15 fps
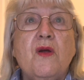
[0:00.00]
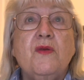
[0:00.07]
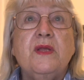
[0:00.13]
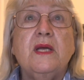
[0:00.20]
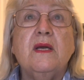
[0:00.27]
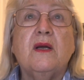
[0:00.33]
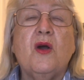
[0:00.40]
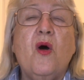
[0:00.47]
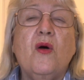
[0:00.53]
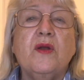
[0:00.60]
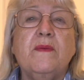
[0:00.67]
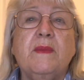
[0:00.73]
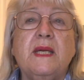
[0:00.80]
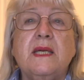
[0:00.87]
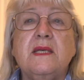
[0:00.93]
the
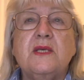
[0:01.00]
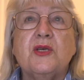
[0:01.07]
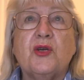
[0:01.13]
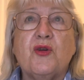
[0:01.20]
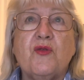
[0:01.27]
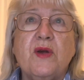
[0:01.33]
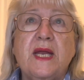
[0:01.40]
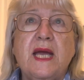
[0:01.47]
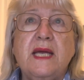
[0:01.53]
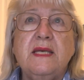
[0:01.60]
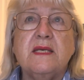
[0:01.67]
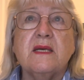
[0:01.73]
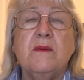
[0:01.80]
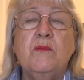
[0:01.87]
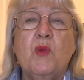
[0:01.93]
economy to
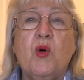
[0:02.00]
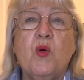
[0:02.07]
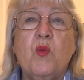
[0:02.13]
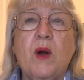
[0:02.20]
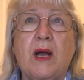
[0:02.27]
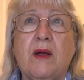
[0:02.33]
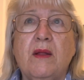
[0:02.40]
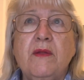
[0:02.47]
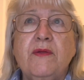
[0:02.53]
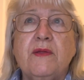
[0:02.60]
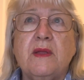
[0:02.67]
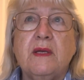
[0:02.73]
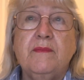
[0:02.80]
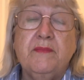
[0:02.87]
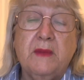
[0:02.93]
create more wealth,